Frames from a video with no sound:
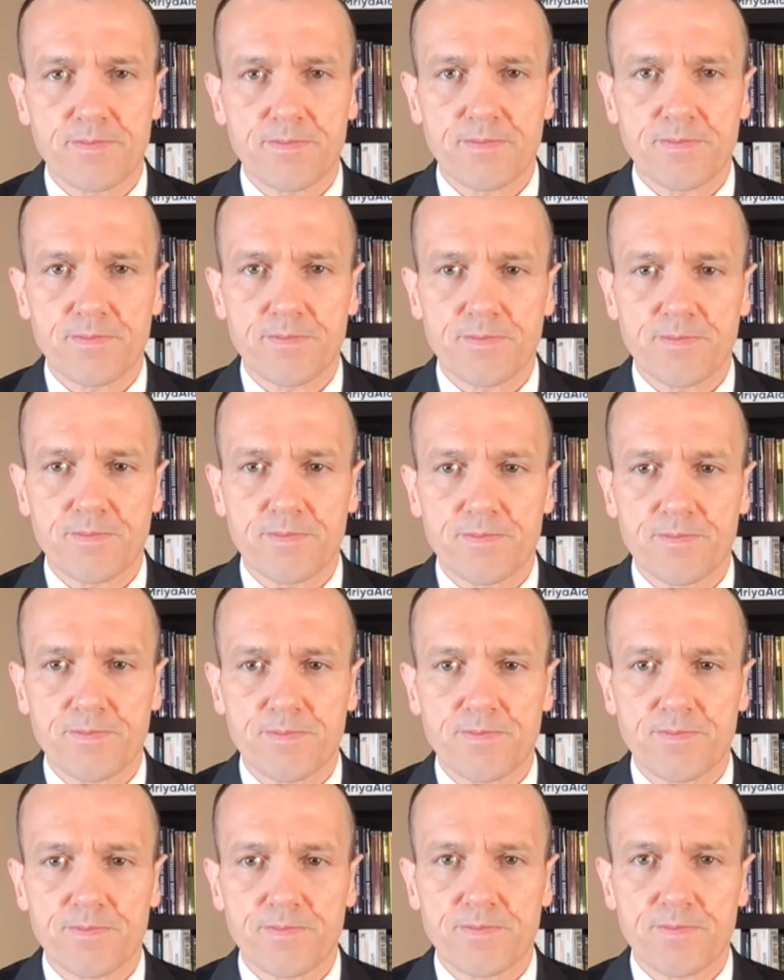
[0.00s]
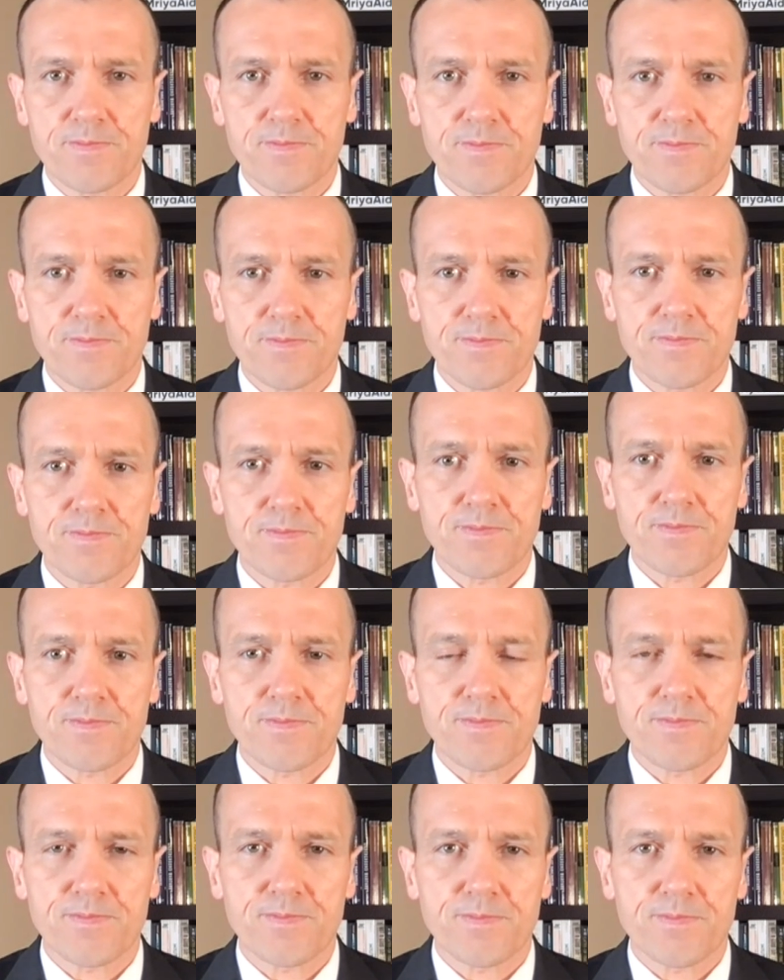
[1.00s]

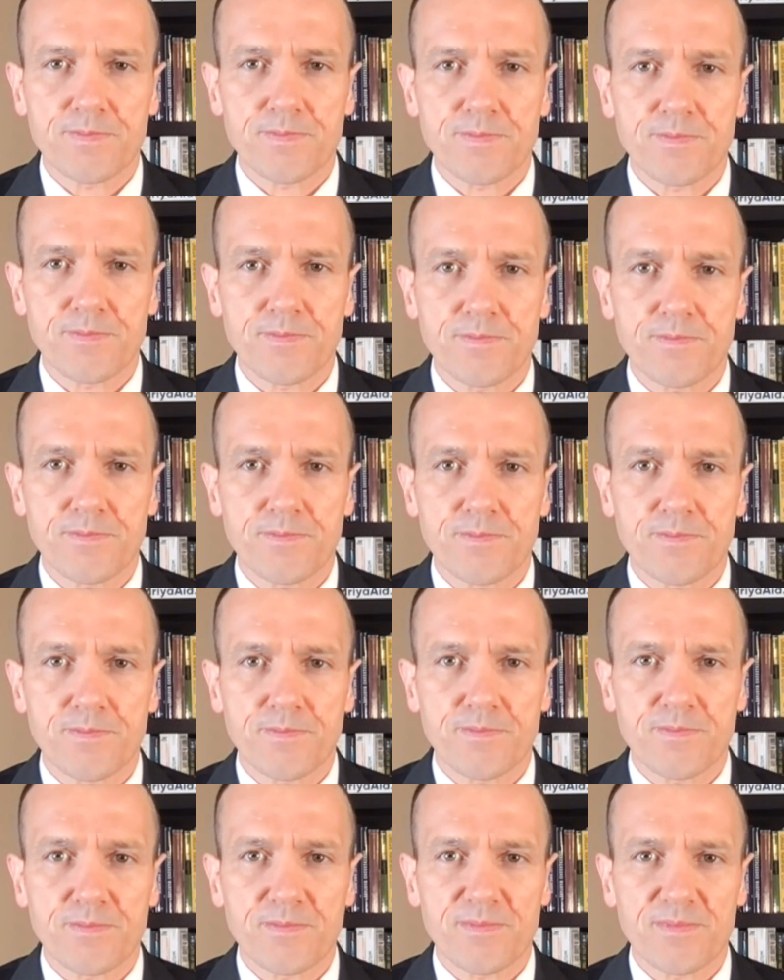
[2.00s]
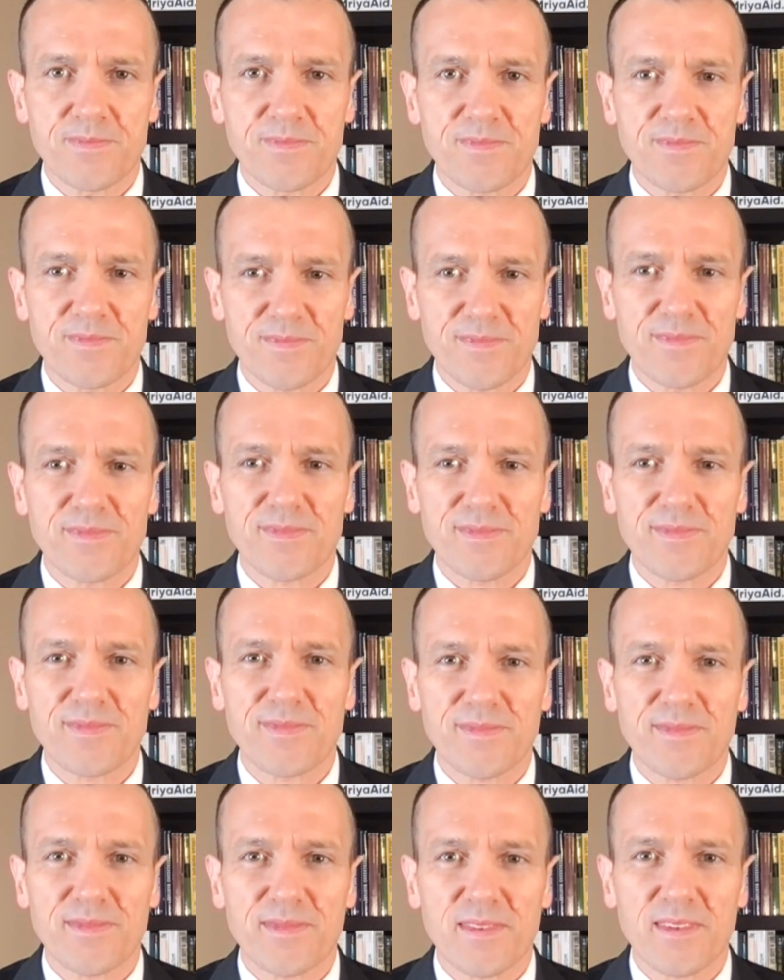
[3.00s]

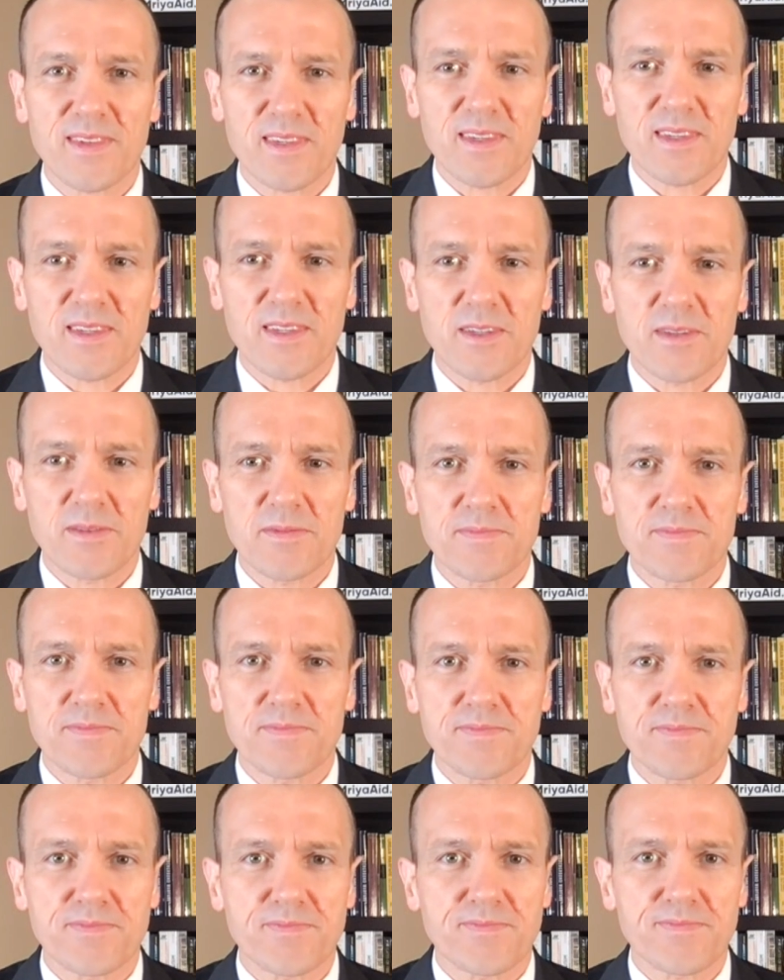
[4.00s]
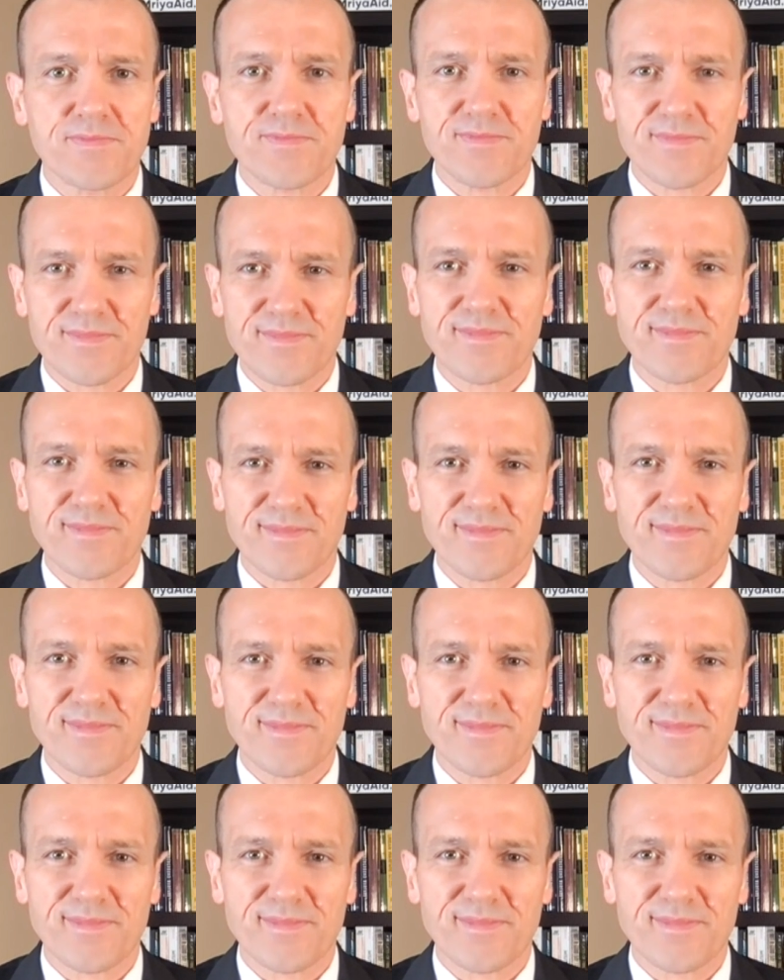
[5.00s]
(not speaking)